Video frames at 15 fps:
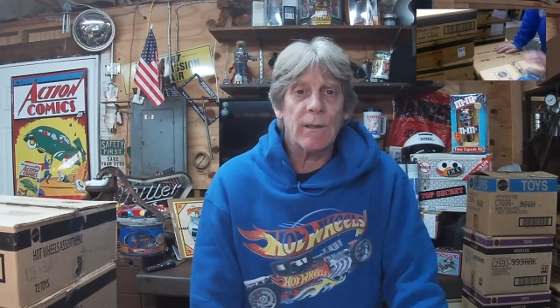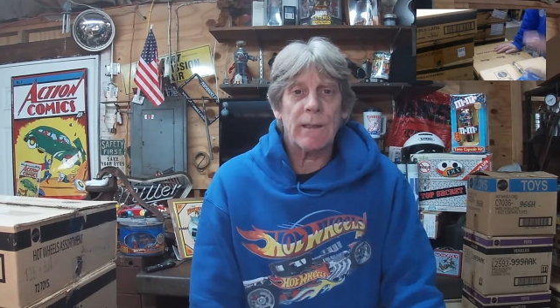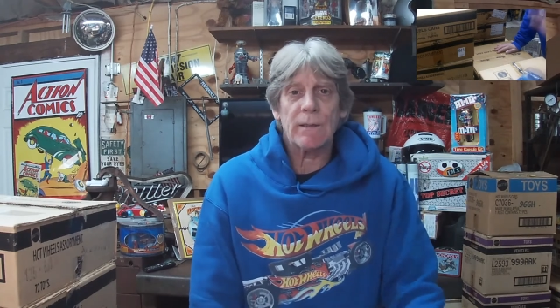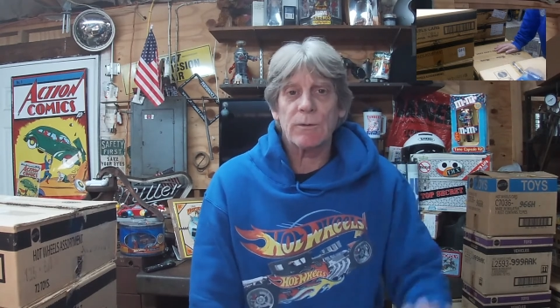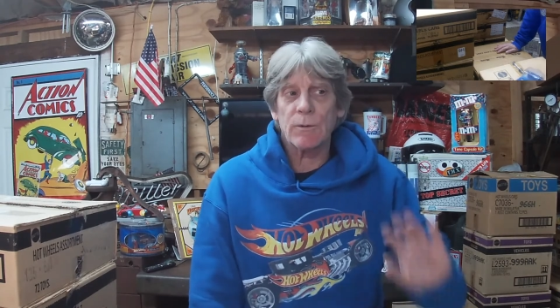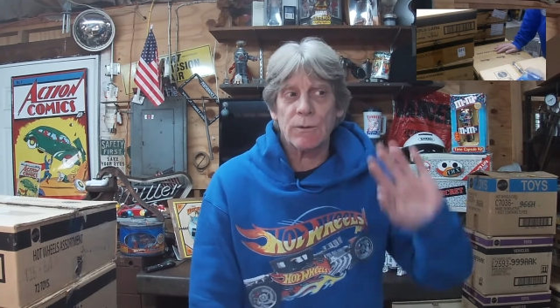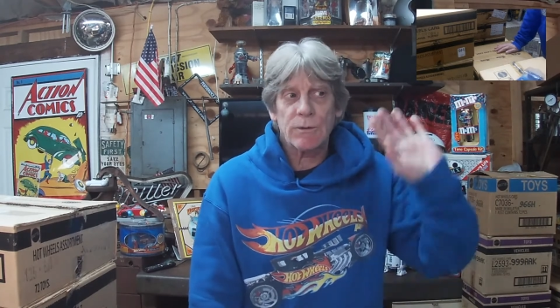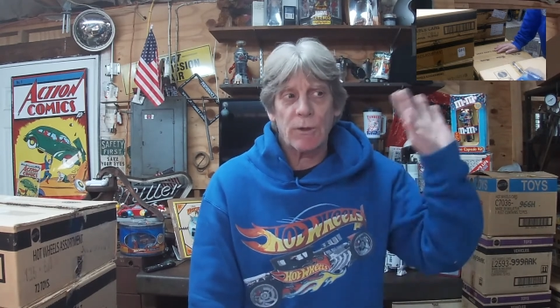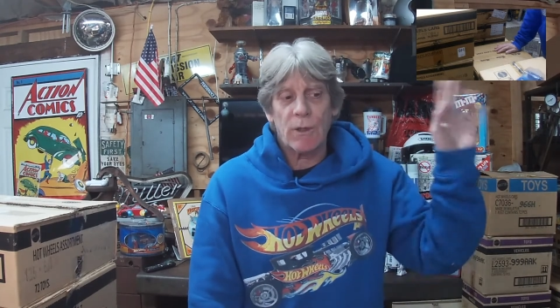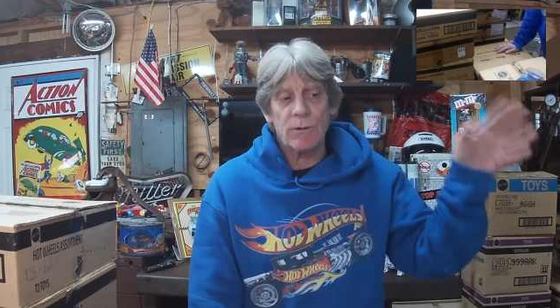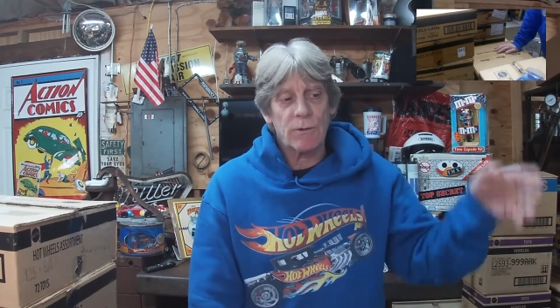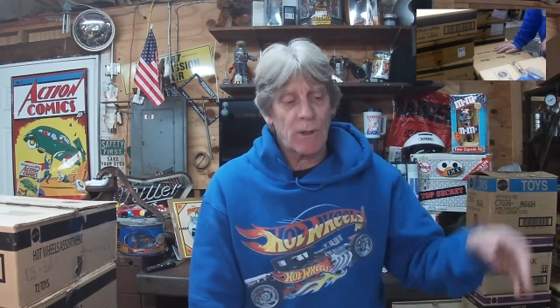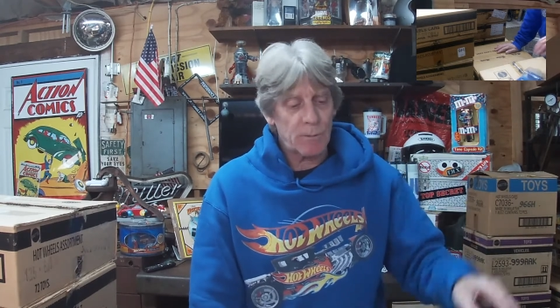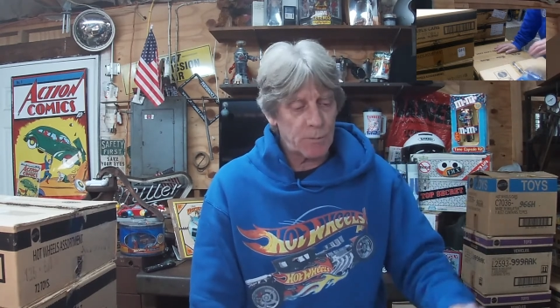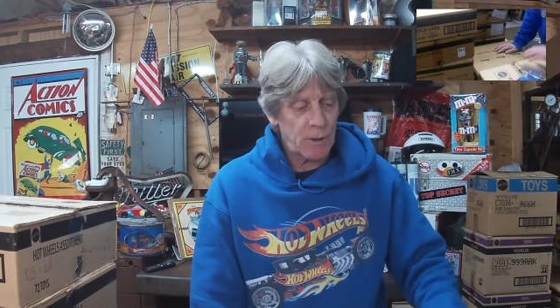That's all Star
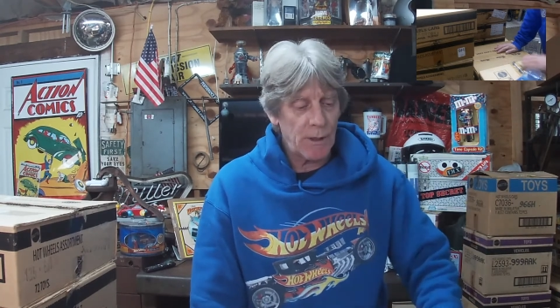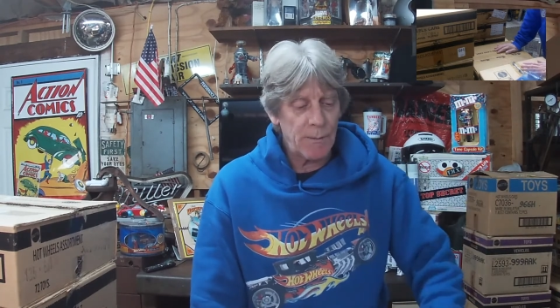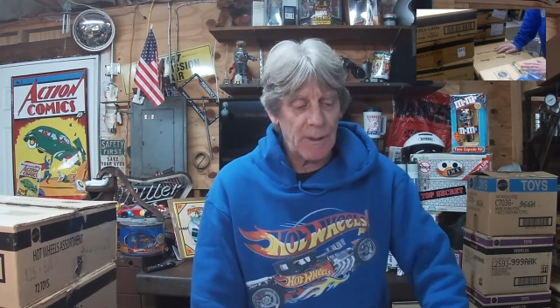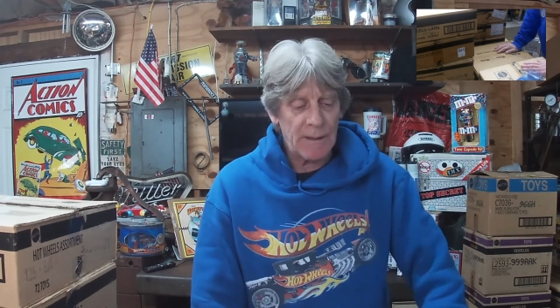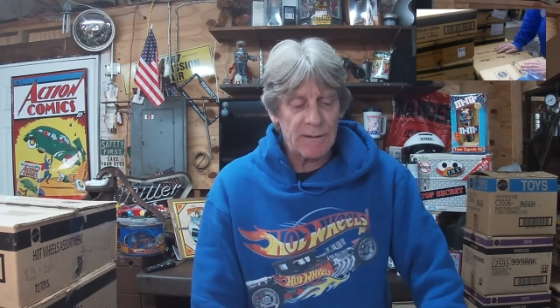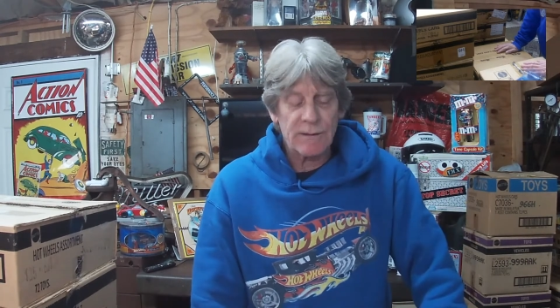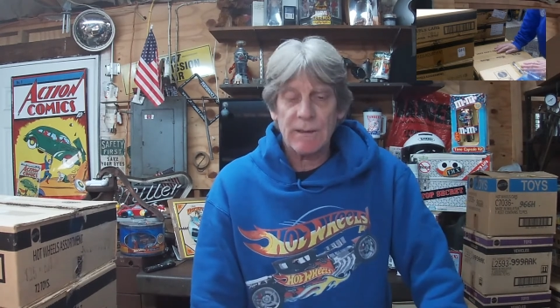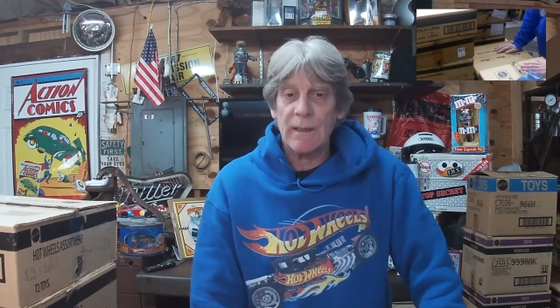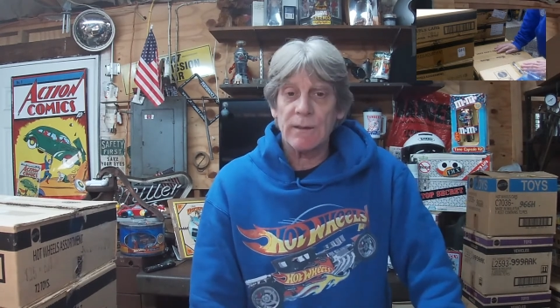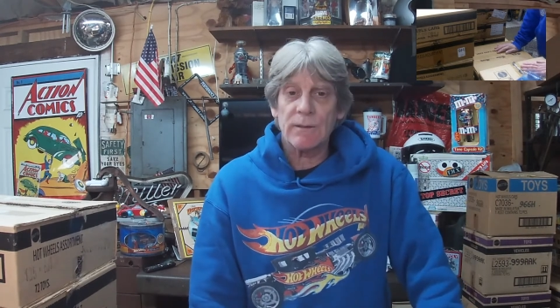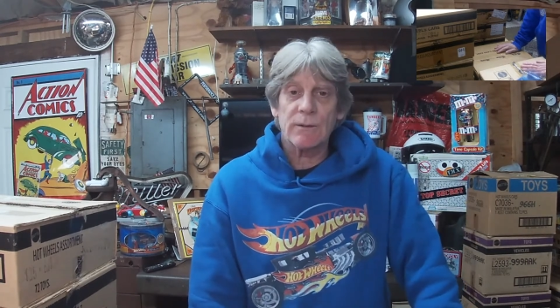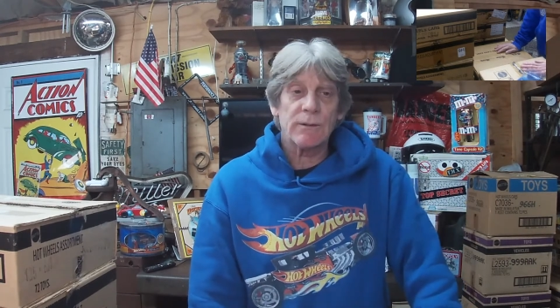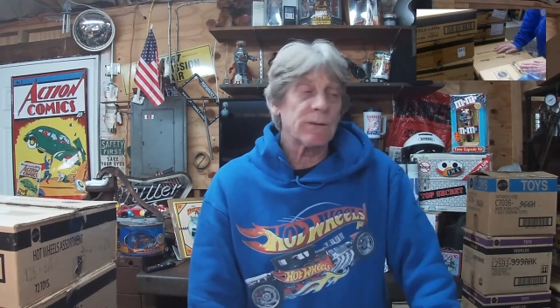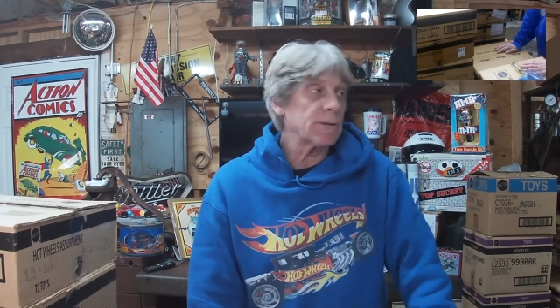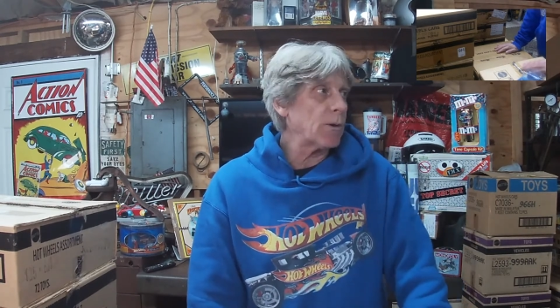Trek Playmates.
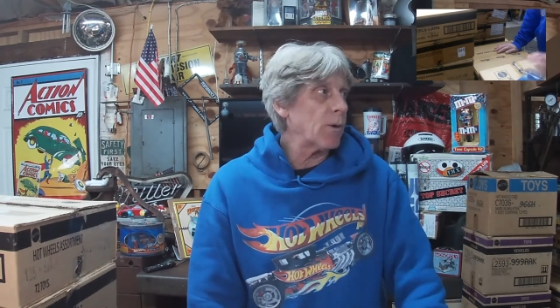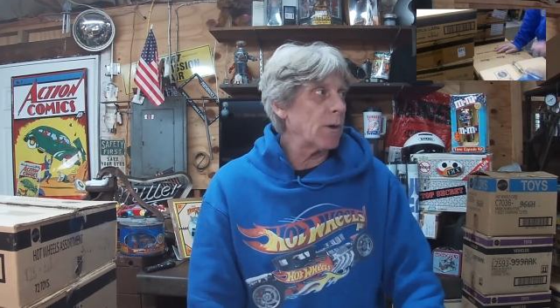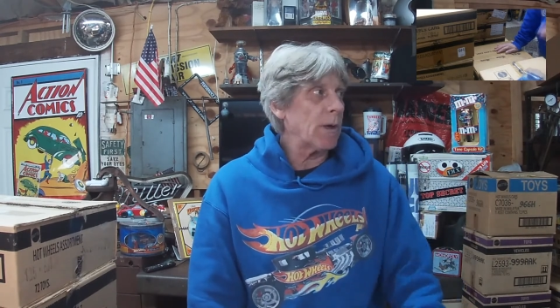That's